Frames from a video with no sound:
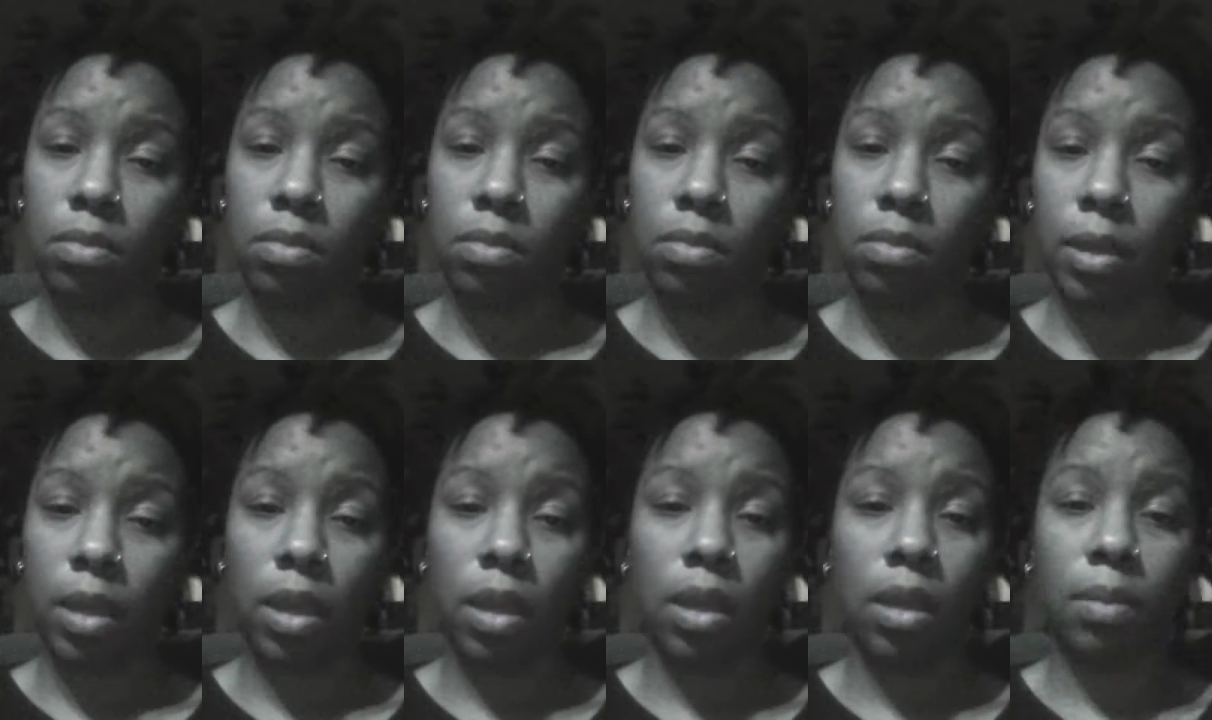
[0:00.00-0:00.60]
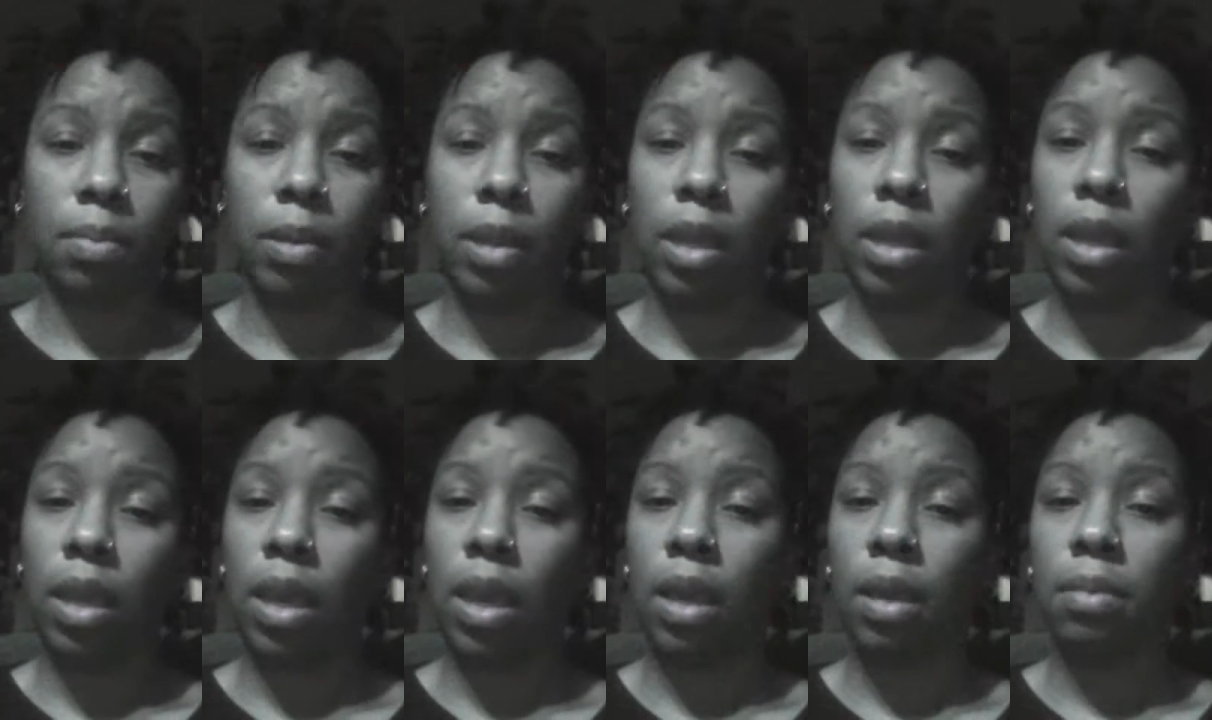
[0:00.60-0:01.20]
We
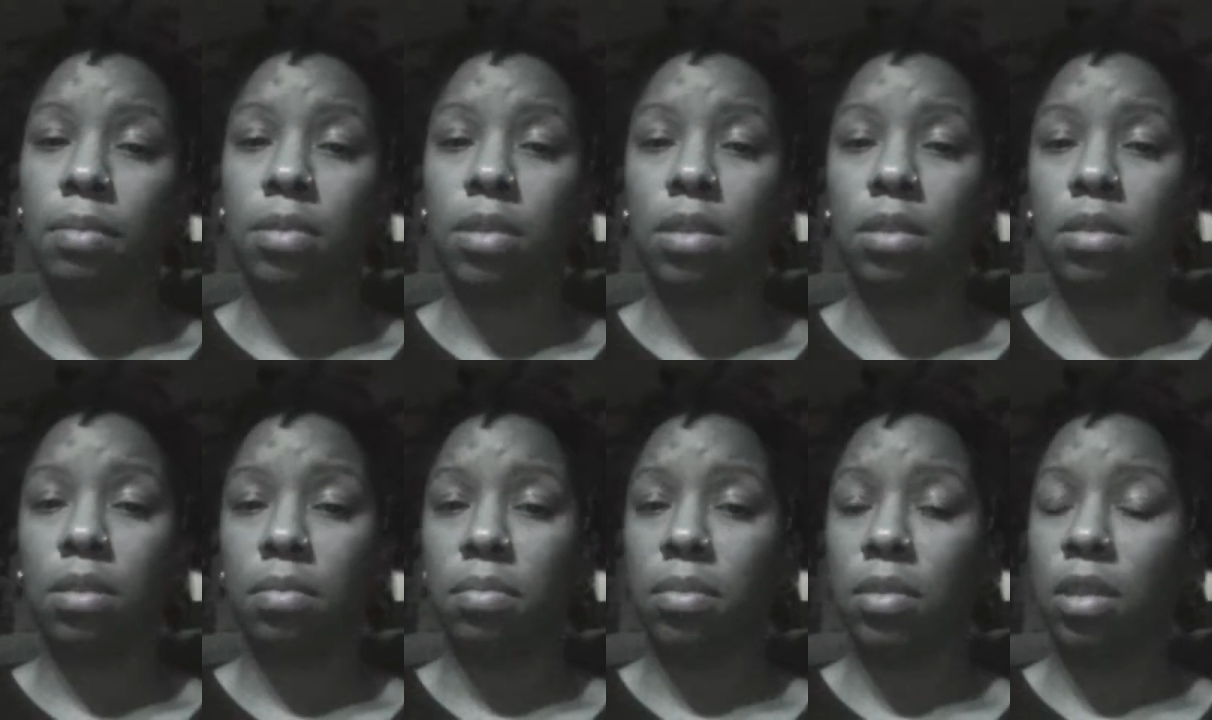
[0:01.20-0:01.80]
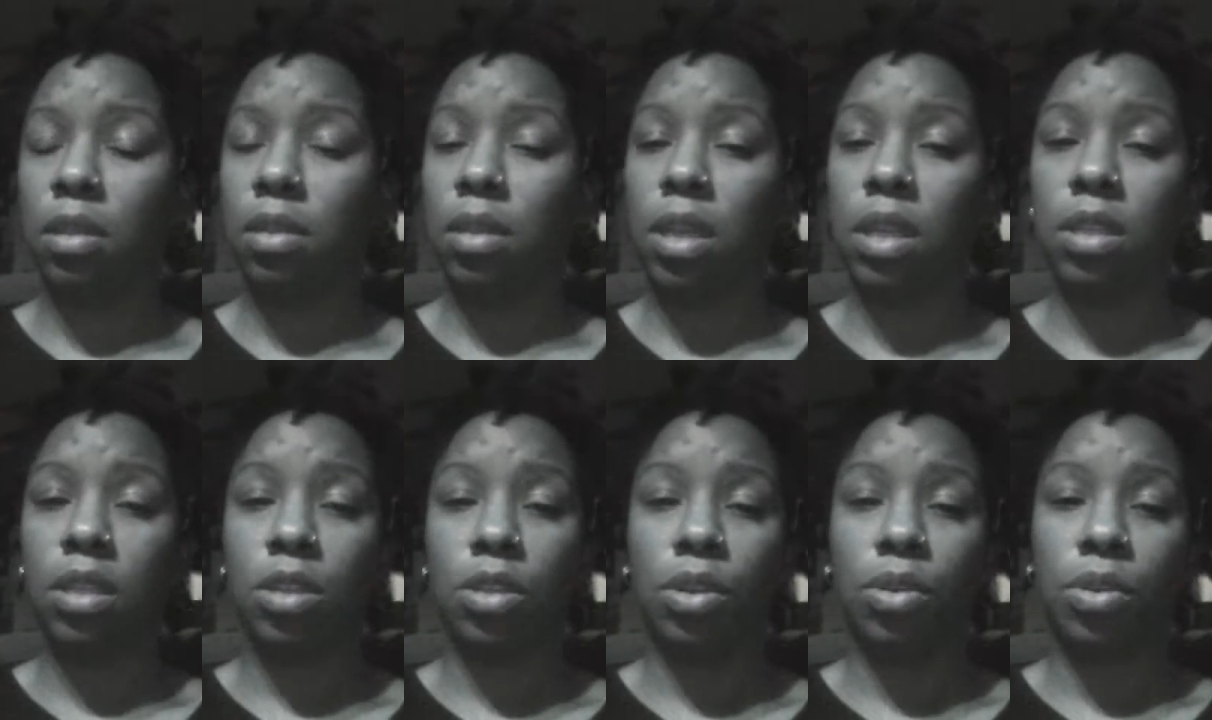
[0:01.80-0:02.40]
played games, some little
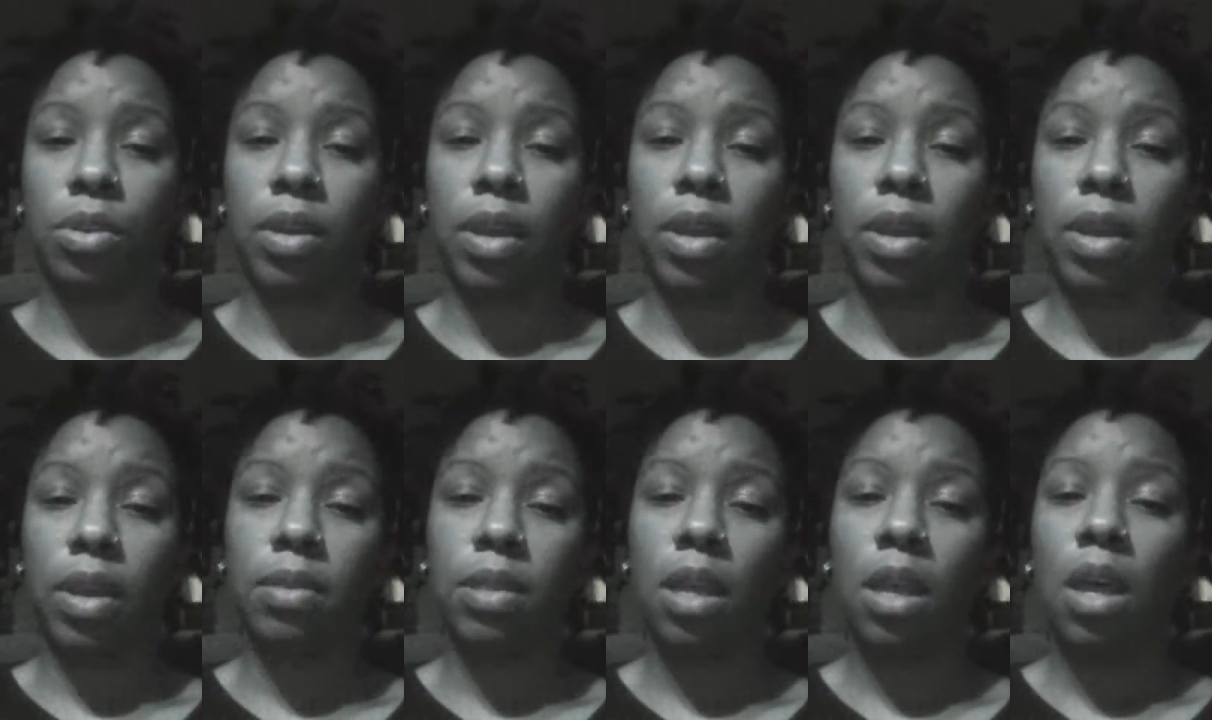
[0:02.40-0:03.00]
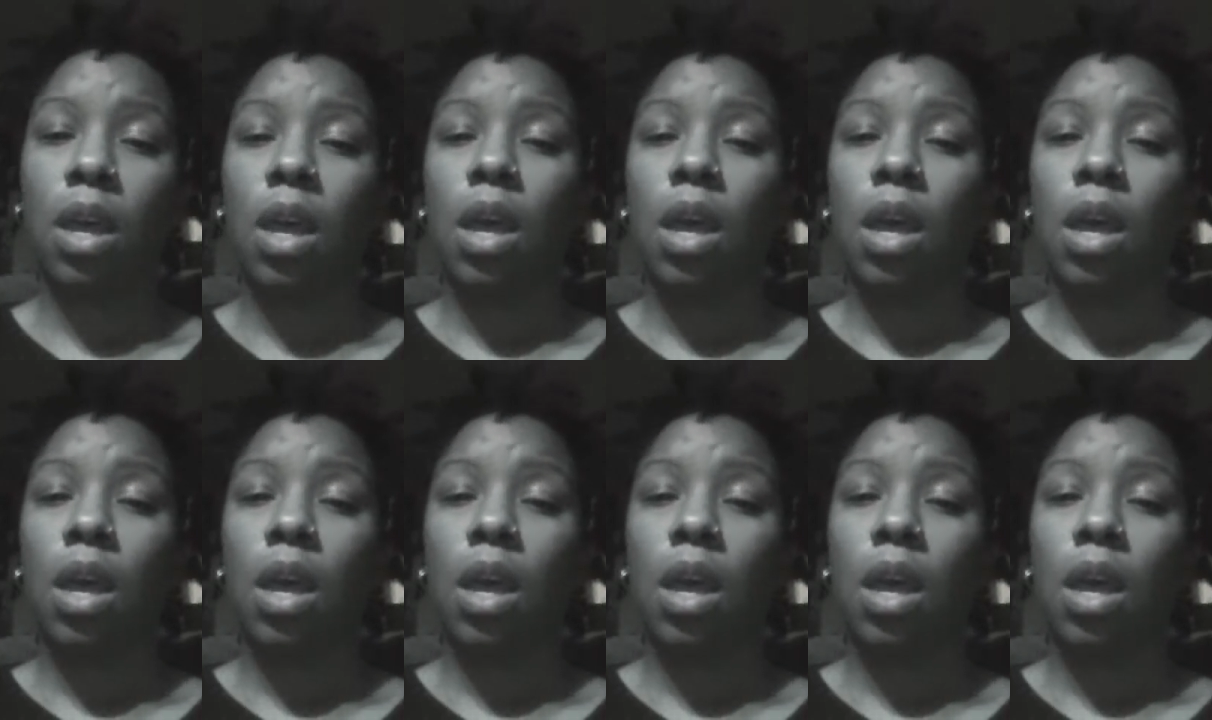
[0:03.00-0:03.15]
get to know you games.